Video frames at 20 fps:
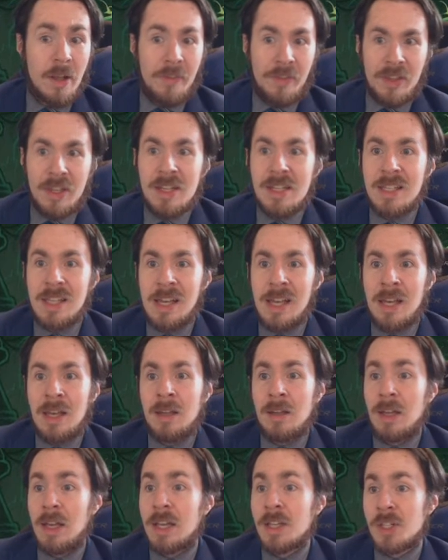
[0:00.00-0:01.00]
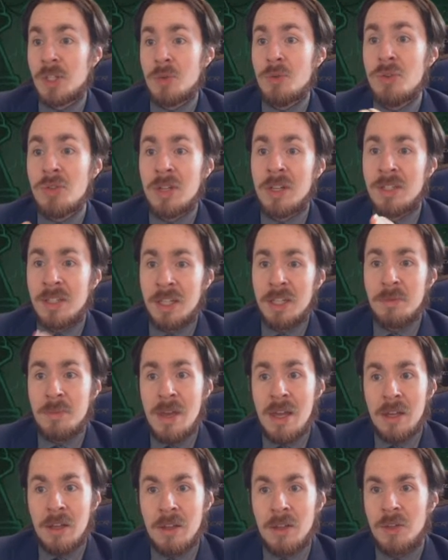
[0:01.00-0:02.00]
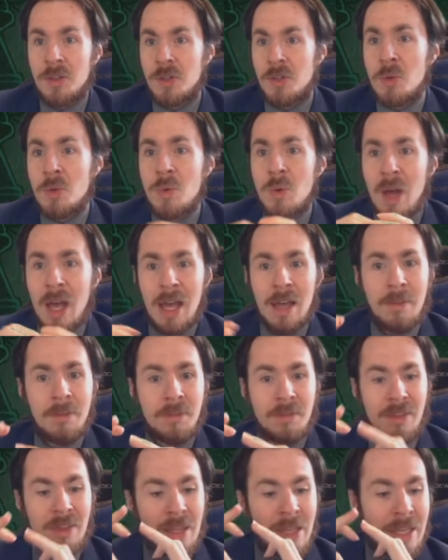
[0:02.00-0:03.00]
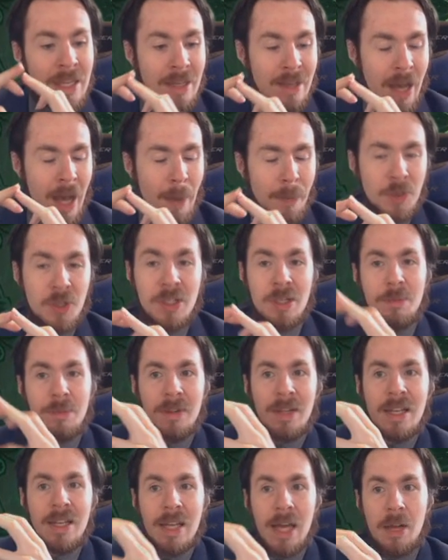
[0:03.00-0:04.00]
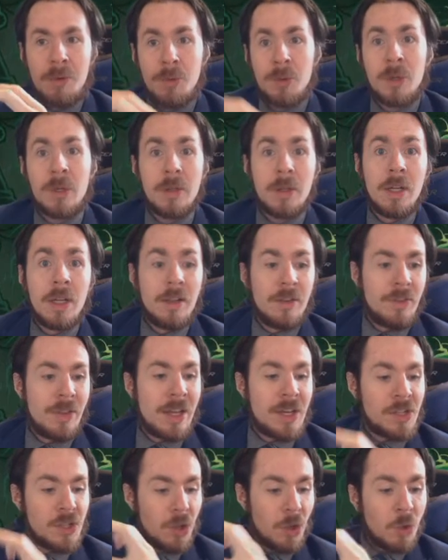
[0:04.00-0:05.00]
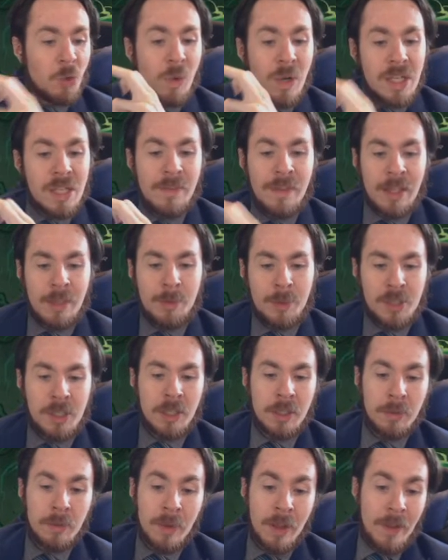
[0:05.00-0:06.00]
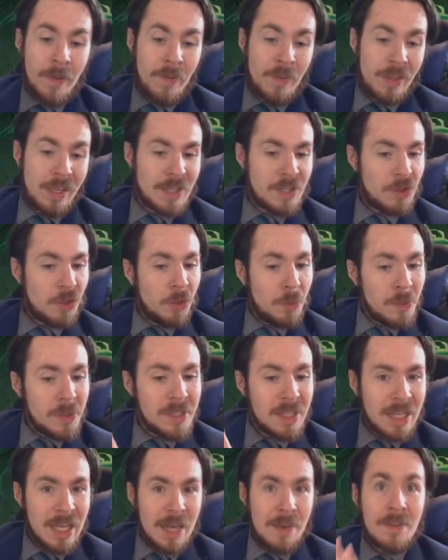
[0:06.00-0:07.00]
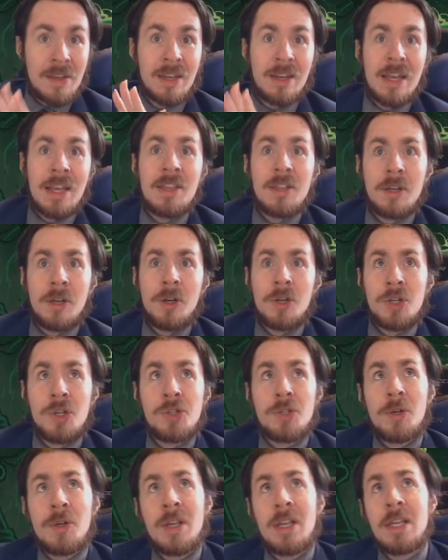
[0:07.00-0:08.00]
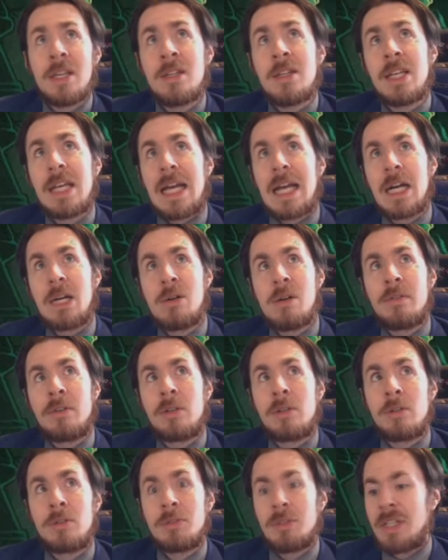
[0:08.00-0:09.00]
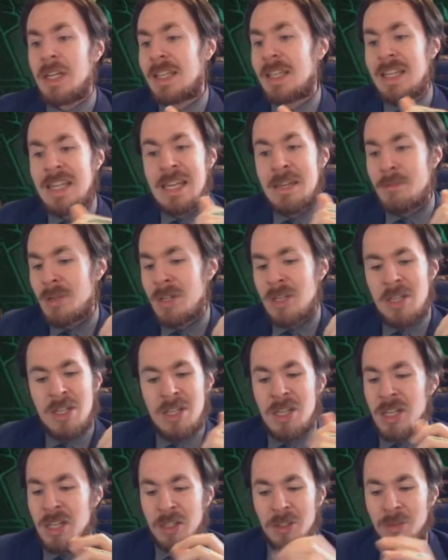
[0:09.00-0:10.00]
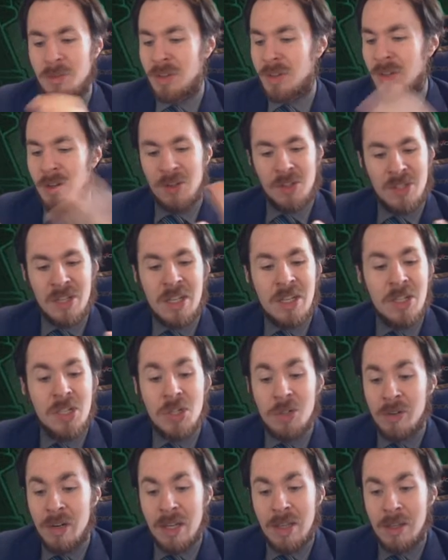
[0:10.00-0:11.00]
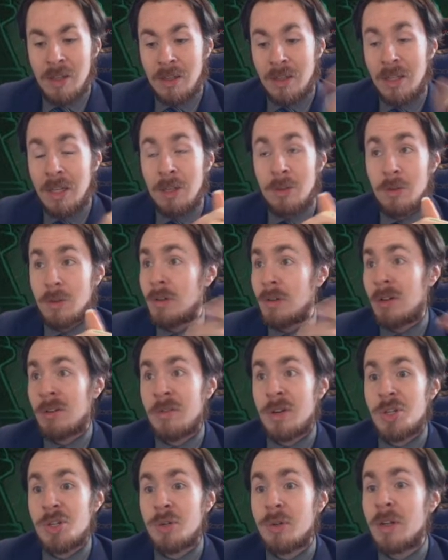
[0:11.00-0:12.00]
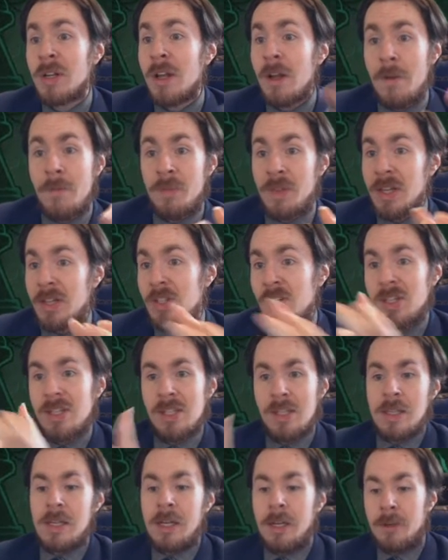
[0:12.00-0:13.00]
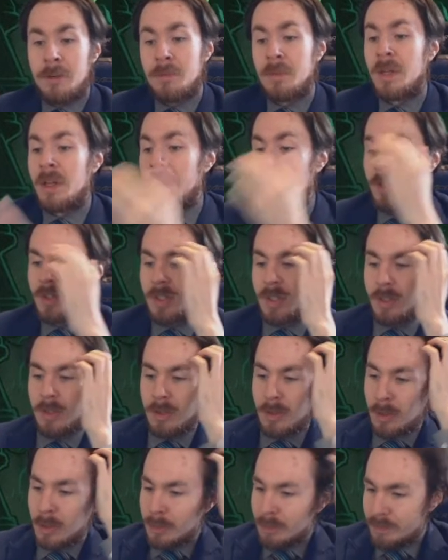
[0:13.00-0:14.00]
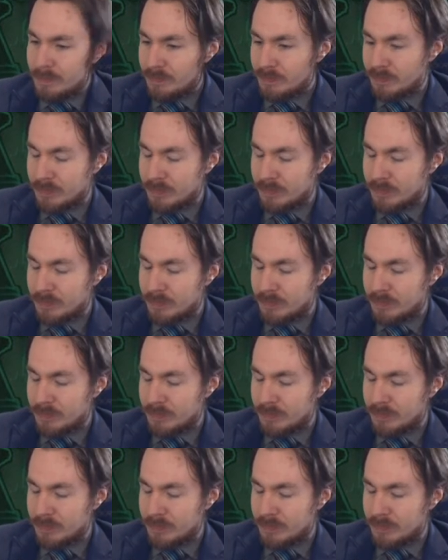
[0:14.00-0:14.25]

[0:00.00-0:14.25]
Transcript: is that as soon as you get 6 mana, you have the option to play Gyruda. That is always available to you. It's almost like having an 8th card in your starting hand. However, it can't be, thought seized or anything like that, or thought erasured. It's just there. So